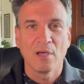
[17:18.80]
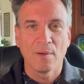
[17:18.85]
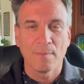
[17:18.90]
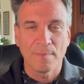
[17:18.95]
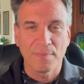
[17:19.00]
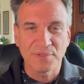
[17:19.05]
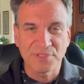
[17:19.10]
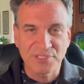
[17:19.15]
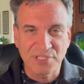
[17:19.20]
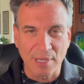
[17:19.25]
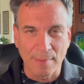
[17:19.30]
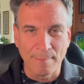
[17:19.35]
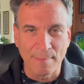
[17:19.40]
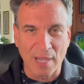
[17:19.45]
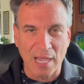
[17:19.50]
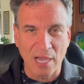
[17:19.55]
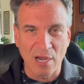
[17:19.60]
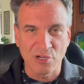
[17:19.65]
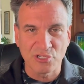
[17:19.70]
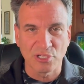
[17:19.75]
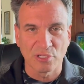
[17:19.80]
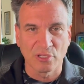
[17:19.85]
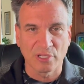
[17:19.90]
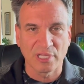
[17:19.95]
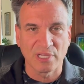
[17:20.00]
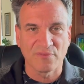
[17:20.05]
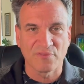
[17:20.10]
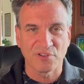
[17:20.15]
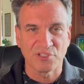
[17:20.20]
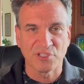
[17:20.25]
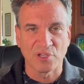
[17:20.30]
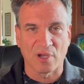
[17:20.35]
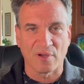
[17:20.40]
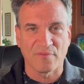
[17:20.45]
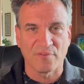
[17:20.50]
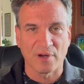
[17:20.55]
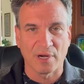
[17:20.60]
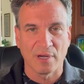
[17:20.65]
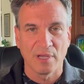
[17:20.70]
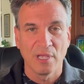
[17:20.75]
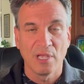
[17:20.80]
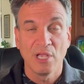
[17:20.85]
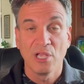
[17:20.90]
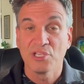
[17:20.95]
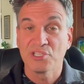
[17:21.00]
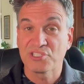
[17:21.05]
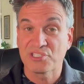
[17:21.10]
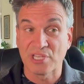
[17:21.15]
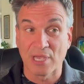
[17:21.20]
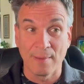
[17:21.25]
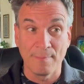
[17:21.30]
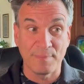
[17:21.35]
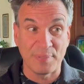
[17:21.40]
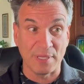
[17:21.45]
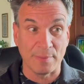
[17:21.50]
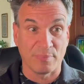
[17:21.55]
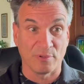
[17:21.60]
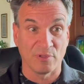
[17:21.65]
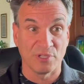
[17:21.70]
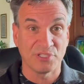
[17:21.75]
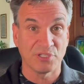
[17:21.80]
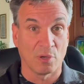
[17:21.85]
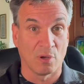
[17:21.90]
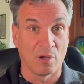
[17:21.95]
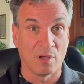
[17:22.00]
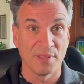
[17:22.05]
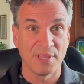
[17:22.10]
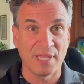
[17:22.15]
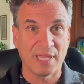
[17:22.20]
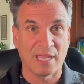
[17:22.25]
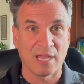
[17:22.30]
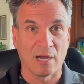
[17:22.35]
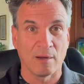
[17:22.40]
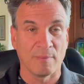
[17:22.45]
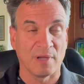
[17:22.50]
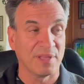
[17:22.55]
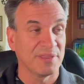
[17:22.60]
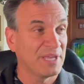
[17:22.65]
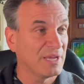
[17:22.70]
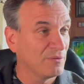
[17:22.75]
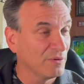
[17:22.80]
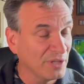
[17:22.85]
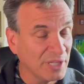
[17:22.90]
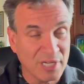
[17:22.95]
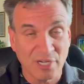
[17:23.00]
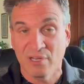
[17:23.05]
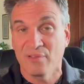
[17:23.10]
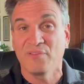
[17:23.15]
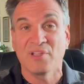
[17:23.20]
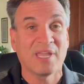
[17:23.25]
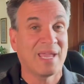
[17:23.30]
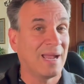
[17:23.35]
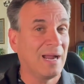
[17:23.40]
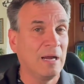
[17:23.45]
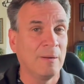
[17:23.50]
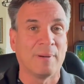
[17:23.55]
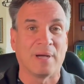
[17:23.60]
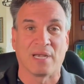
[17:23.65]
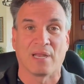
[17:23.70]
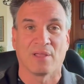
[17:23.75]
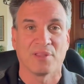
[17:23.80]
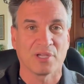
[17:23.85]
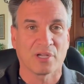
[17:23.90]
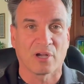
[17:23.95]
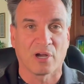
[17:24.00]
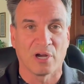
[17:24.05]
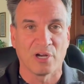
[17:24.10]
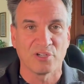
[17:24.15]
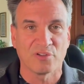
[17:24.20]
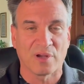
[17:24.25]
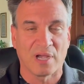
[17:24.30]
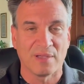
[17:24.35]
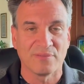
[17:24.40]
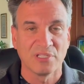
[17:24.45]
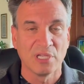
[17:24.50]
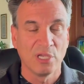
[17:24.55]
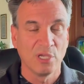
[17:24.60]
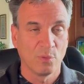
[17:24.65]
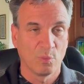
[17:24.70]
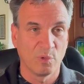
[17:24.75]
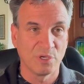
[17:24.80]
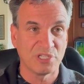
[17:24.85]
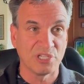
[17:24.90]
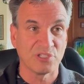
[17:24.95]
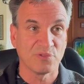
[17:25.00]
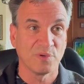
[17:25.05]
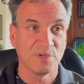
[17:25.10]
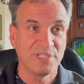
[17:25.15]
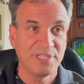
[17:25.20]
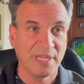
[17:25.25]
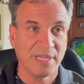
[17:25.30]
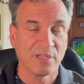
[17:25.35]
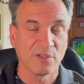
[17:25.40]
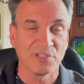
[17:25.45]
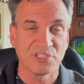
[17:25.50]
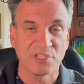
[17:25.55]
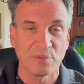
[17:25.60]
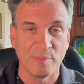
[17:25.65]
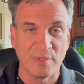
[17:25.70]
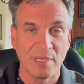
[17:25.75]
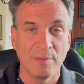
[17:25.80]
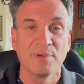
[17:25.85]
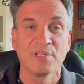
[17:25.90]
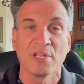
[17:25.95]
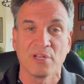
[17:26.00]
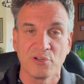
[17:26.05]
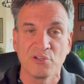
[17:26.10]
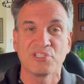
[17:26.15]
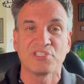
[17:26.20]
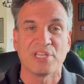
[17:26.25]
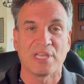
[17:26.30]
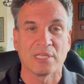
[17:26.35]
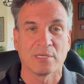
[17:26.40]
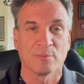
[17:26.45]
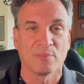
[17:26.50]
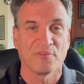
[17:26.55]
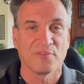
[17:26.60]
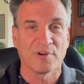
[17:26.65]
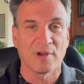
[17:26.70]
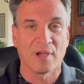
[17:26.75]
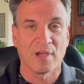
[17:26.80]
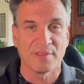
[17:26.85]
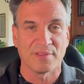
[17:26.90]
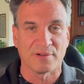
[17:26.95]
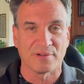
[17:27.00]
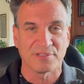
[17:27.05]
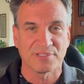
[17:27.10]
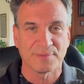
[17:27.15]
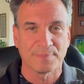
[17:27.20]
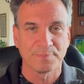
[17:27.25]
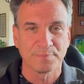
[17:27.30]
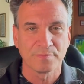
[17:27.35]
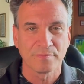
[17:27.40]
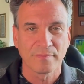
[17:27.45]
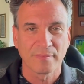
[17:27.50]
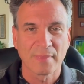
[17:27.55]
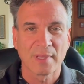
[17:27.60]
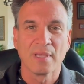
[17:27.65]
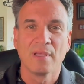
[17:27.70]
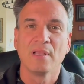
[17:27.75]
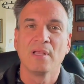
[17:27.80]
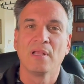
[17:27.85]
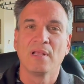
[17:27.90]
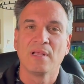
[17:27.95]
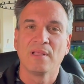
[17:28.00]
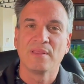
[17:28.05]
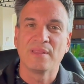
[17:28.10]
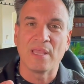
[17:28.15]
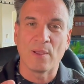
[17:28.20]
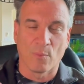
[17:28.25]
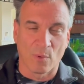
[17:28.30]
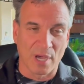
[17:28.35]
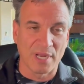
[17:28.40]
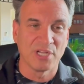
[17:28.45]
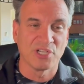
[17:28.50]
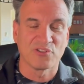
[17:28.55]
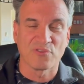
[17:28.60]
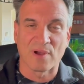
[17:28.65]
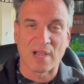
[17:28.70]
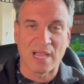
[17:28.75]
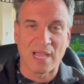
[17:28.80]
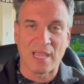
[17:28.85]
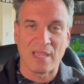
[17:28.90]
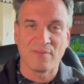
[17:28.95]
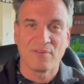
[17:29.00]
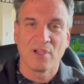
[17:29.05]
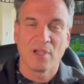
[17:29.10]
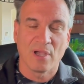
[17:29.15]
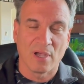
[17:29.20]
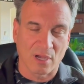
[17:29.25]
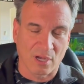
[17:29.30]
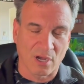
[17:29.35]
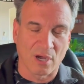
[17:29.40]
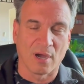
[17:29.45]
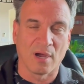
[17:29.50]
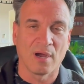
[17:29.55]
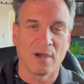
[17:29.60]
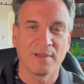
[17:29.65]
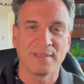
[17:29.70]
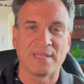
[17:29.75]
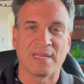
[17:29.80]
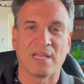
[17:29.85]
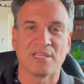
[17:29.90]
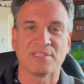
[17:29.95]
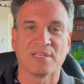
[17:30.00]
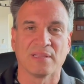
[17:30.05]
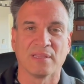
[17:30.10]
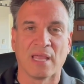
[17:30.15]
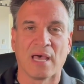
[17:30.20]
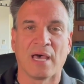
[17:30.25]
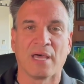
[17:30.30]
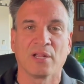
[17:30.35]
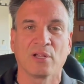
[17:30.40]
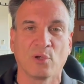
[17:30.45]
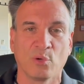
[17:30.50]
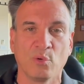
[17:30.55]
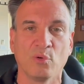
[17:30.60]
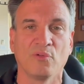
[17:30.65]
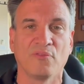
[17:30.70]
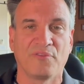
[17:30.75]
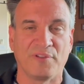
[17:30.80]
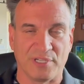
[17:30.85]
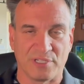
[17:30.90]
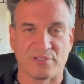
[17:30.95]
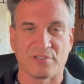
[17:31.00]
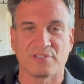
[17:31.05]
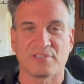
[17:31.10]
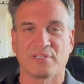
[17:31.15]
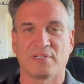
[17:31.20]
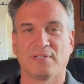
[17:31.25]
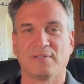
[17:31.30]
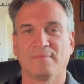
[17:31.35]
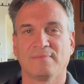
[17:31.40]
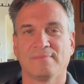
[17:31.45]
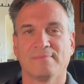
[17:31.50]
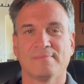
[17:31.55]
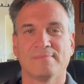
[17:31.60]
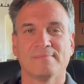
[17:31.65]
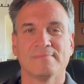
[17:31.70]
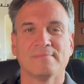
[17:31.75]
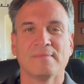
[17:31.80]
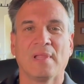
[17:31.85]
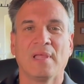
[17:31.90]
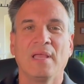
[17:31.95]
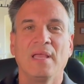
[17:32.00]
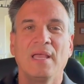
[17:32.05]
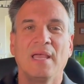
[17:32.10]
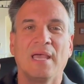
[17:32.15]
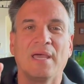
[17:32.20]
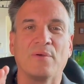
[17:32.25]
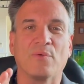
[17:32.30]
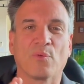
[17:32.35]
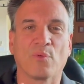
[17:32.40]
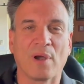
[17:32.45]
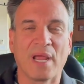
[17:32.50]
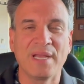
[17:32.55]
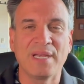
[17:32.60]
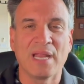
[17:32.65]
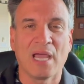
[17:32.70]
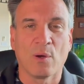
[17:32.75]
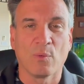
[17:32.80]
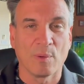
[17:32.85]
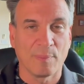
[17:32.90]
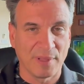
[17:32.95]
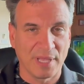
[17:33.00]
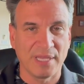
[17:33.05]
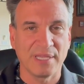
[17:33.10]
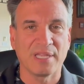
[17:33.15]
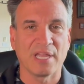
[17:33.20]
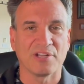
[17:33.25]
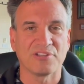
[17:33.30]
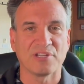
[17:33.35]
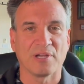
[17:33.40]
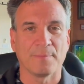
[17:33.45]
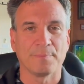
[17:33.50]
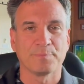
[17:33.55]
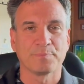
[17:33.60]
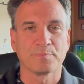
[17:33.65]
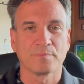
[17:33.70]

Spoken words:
Some buyers are looking for software. Some people, it's all they care about. They really don't even care about how the car drives, which is ridiculous to me, but understandable for others. They want to drive a car that has a lot of cool features. And right now we're playing catch up.